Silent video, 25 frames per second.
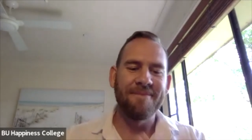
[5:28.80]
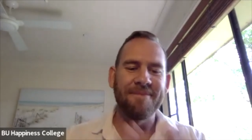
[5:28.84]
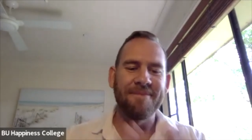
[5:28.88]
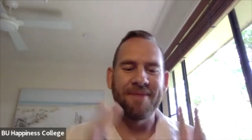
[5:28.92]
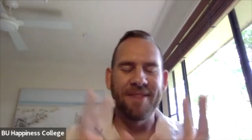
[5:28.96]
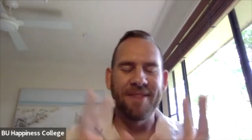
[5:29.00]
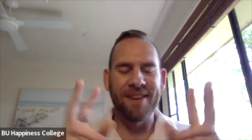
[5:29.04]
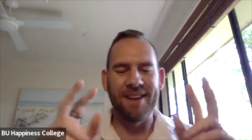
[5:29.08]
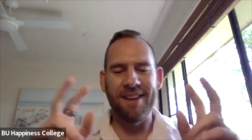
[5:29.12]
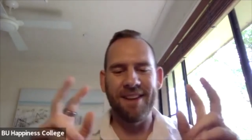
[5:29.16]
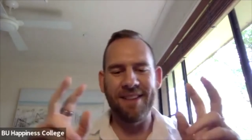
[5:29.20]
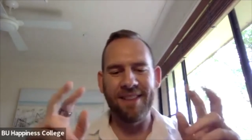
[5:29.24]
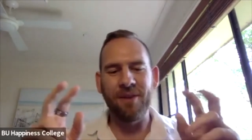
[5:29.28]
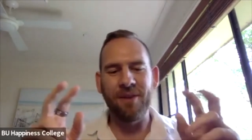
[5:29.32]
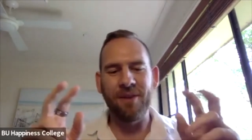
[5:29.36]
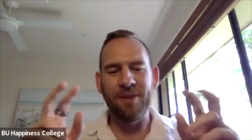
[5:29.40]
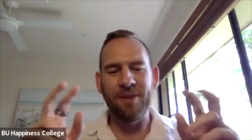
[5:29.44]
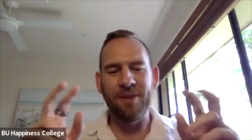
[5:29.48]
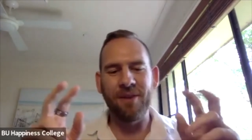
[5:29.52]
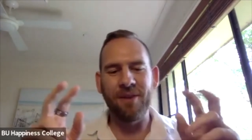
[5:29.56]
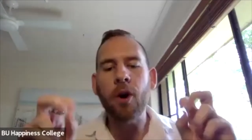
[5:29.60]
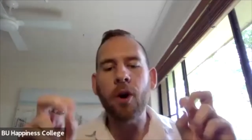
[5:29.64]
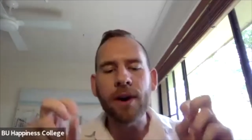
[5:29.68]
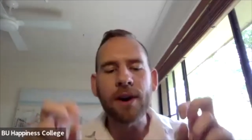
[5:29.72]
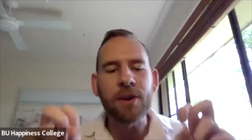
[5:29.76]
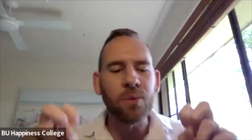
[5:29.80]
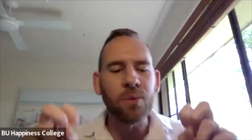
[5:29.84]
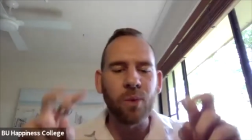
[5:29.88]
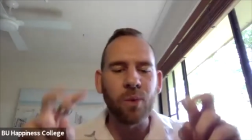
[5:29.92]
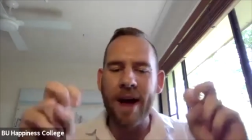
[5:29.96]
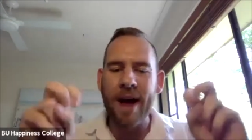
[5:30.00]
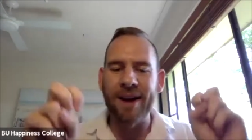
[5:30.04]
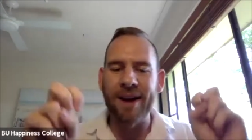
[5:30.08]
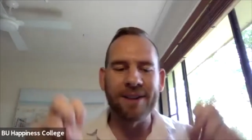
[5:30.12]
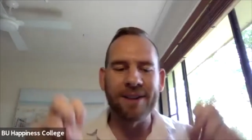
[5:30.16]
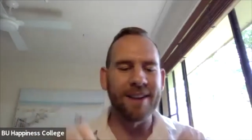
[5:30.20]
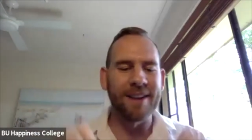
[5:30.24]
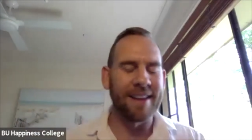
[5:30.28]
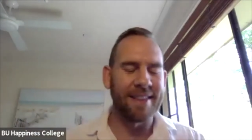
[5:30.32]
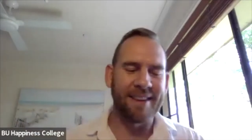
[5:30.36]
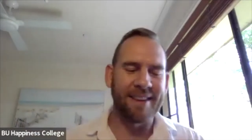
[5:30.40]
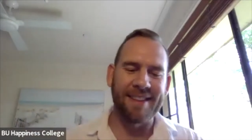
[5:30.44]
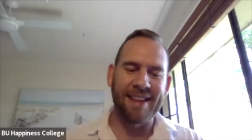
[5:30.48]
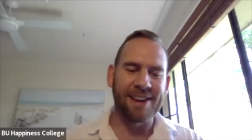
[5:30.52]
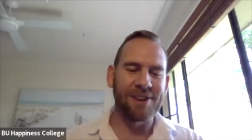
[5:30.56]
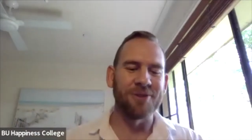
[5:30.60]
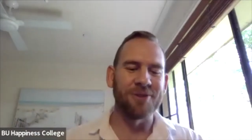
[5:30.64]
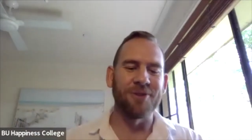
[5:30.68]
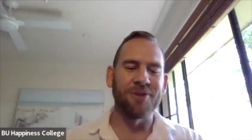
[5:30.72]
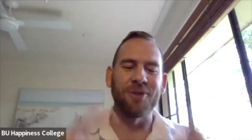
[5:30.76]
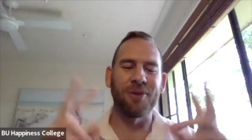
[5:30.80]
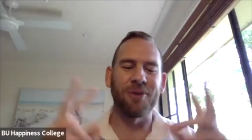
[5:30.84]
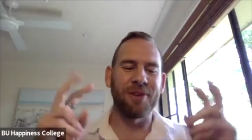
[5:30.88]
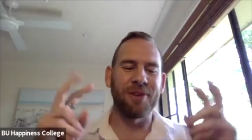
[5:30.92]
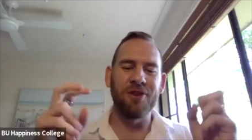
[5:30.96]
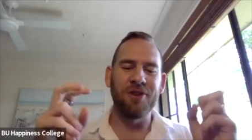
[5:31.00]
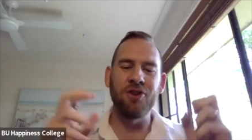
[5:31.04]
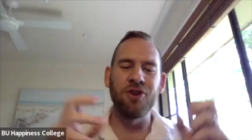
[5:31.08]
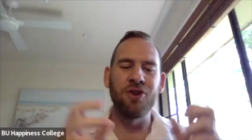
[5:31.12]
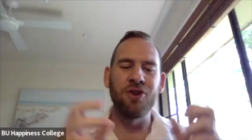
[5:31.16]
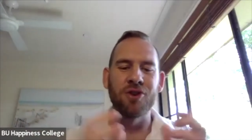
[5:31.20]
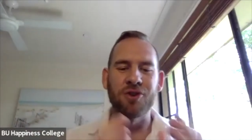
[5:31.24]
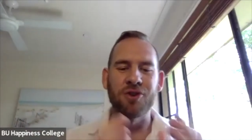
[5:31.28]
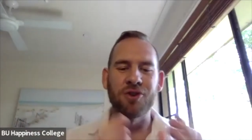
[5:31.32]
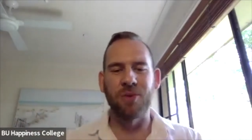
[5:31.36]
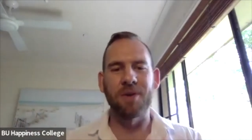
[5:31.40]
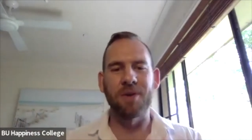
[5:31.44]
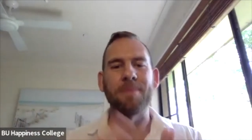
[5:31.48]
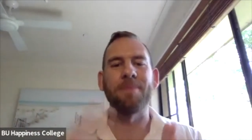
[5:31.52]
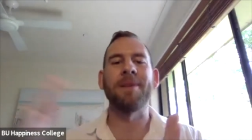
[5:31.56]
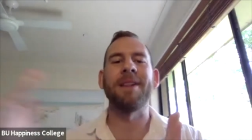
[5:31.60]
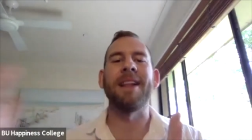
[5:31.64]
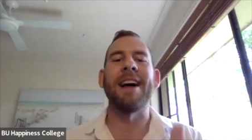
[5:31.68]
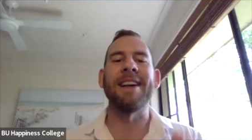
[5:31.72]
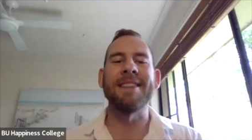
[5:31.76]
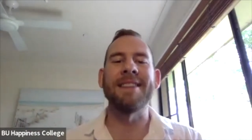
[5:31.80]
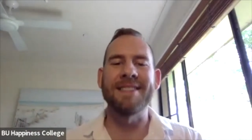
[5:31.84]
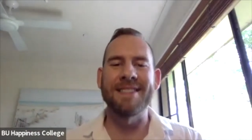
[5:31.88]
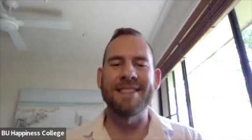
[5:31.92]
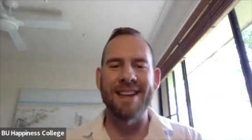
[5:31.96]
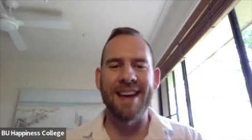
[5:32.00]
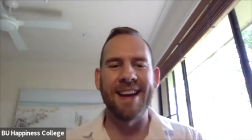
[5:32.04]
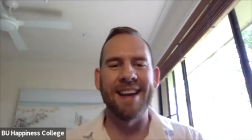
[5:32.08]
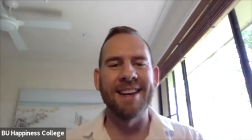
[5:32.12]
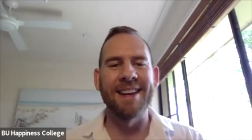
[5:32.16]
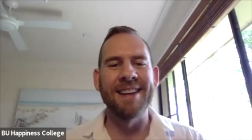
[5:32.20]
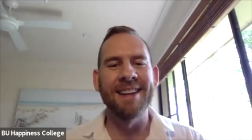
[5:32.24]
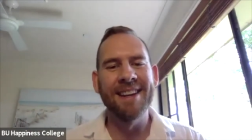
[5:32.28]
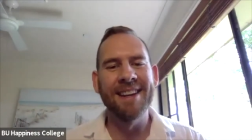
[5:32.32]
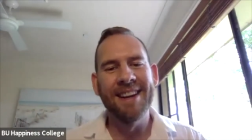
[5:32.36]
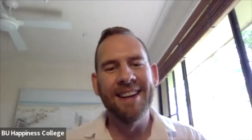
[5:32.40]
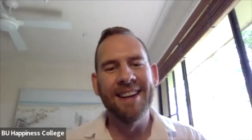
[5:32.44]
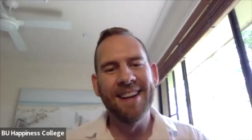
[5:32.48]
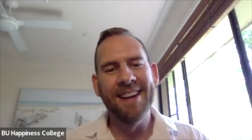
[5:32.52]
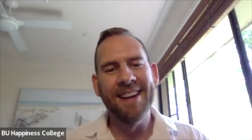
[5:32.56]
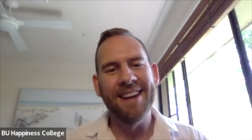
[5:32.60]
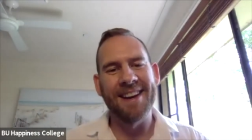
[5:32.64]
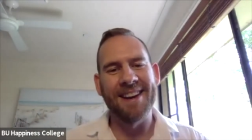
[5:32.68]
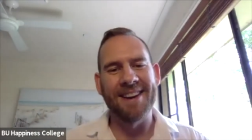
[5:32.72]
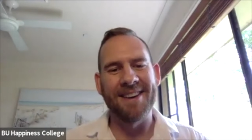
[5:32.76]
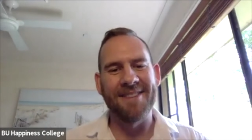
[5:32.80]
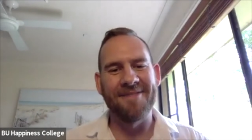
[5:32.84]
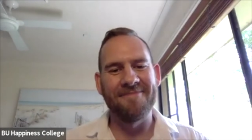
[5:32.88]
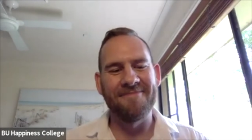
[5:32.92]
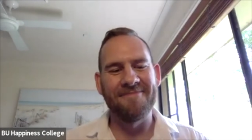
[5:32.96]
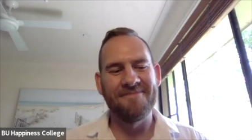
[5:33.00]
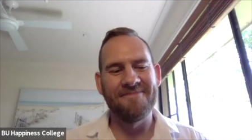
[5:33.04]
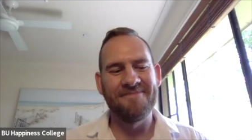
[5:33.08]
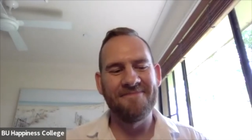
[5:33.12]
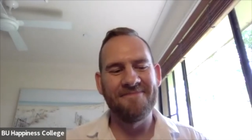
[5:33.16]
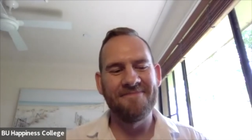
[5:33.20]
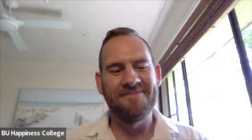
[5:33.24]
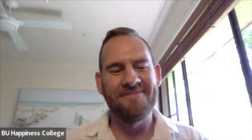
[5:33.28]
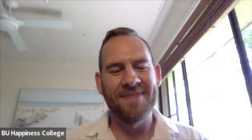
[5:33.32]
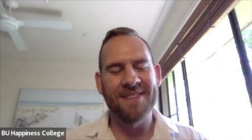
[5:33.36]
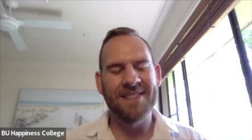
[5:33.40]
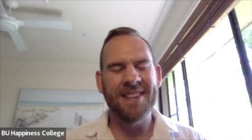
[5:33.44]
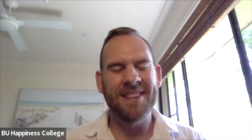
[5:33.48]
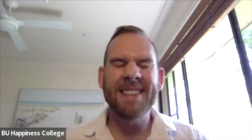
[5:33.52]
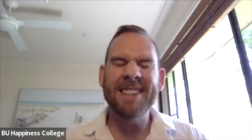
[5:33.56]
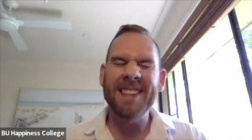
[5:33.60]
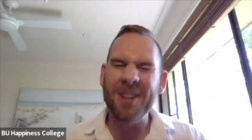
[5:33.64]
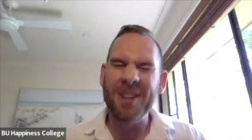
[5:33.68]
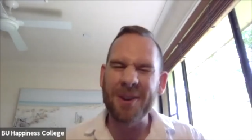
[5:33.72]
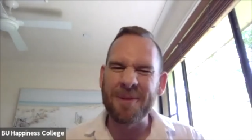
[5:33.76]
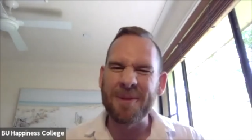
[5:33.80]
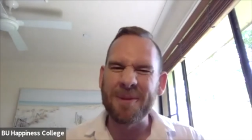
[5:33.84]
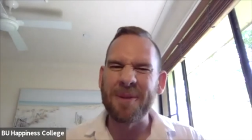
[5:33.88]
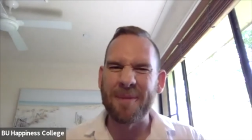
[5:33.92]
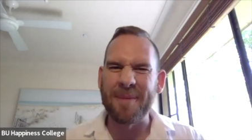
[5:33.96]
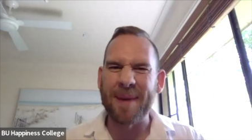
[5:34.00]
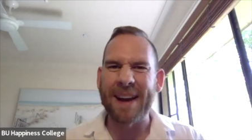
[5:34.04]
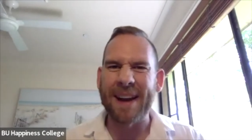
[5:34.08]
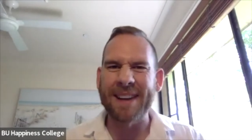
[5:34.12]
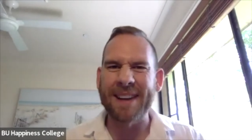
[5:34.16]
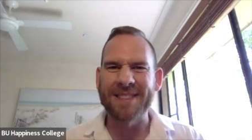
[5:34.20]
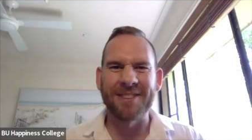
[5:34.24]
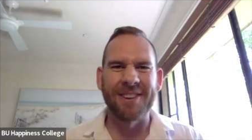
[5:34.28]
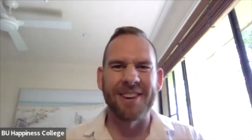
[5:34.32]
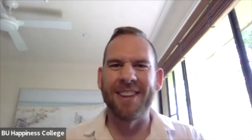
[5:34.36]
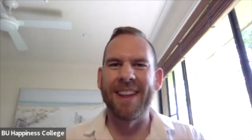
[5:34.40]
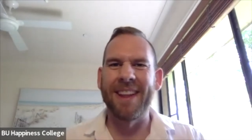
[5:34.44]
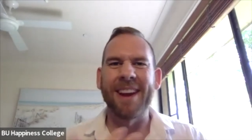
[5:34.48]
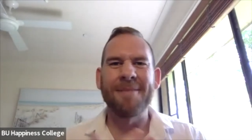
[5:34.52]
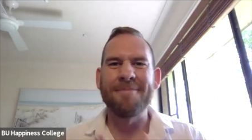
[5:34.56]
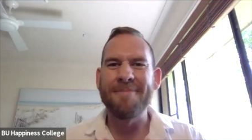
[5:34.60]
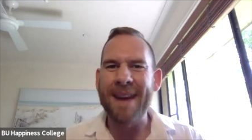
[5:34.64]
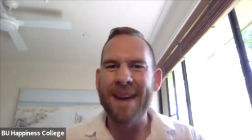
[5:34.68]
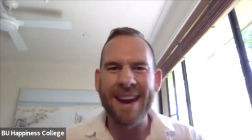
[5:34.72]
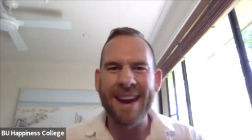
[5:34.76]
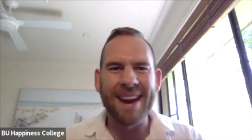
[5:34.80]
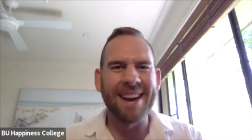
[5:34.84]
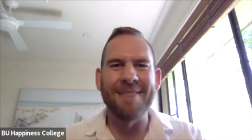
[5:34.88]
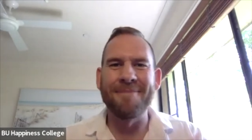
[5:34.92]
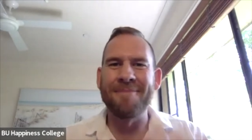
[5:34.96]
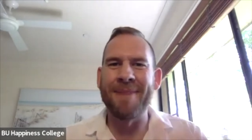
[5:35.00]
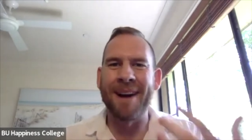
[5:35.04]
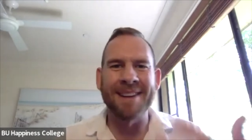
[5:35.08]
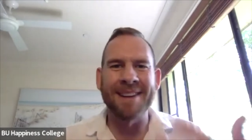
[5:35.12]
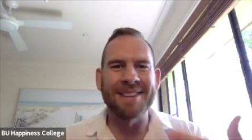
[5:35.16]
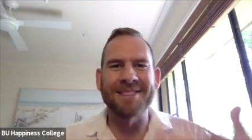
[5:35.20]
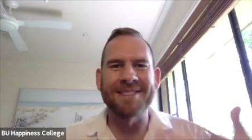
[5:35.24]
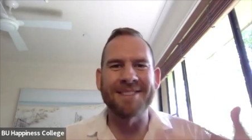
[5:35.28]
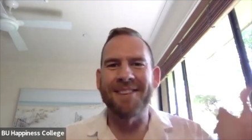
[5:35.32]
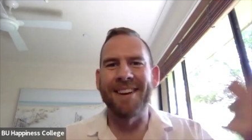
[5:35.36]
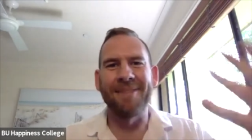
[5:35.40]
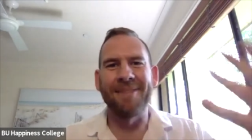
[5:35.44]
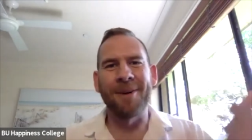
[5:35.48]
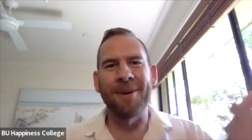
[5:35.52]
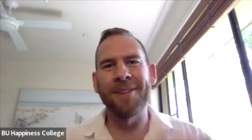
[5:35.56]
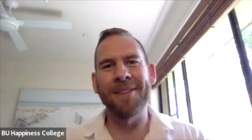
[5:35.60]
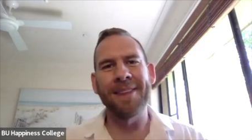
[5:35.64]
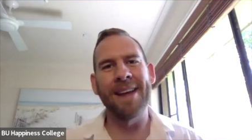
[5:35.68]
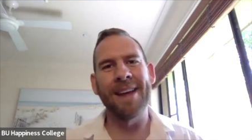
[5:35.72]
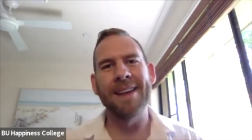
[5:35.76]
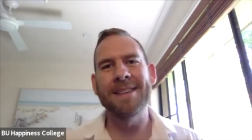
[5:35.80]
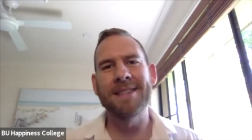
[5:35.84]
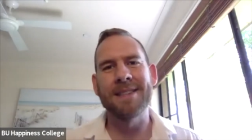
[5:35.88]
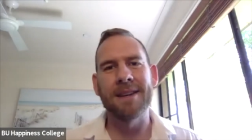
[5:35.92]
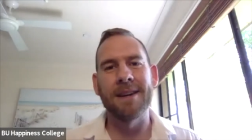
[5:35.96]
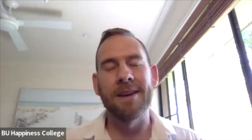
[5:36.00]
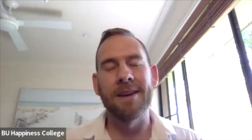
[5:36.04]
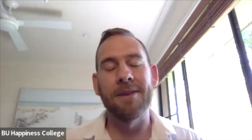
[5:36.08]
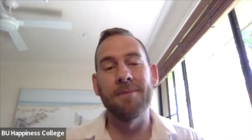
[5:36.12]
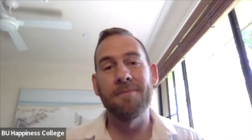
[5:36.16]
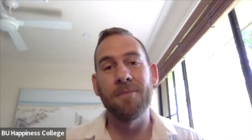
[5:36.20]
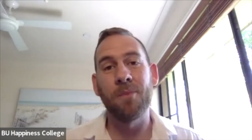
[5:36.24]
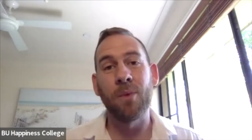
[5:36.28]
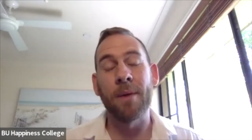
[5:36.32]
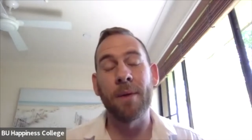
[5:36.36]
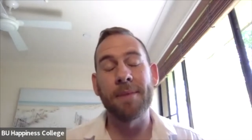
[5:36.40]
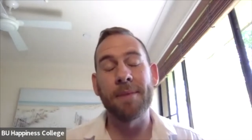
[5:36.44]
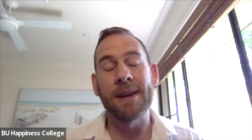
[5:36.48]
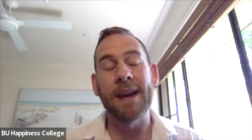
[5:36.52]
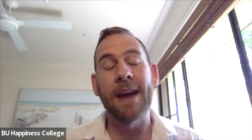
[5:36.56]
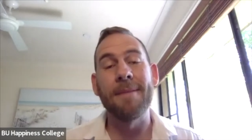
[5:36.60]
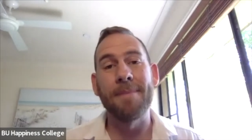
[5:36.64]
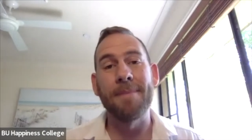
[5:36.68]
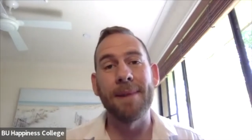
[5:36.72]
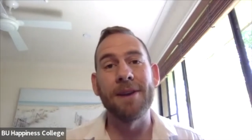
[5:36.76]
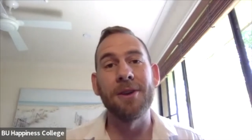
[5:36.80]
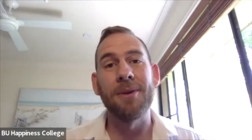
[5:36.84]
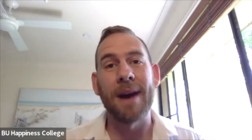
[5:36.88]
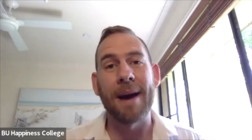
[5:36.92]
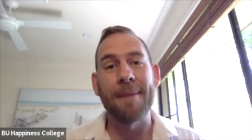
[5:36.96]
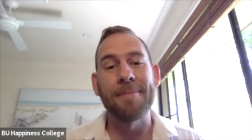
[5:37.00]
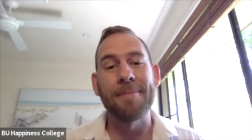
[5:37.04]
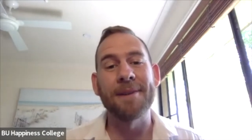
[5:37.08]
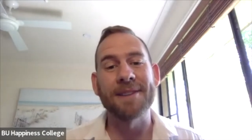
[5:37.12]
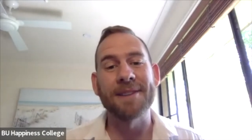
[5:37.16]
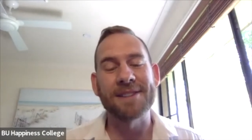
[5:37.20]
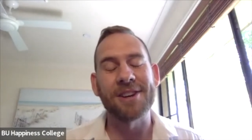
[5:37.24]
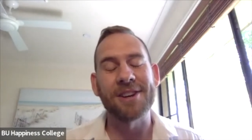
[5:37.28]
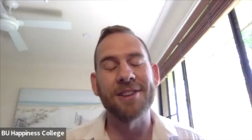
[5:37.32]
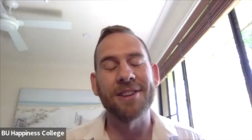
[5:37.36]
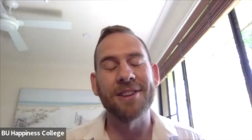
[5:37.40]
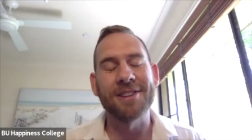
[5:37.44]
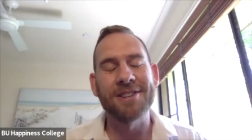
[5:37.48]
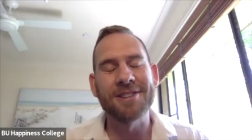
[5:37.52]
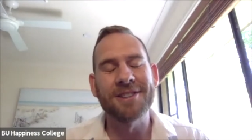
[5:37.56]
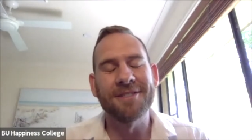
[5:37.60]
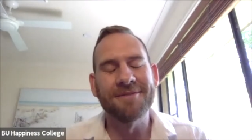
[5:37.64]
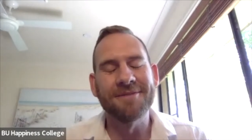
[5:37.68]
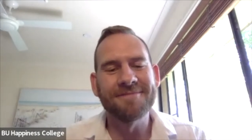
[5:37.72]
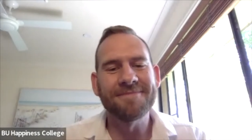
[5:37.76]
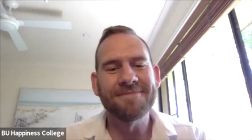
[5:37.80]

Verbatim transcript: the the worried well, I think they call it, or the neutral to plus 10. Um, so that's a little bit of a backstory on like me and my story and what led to yeah. Happiness College.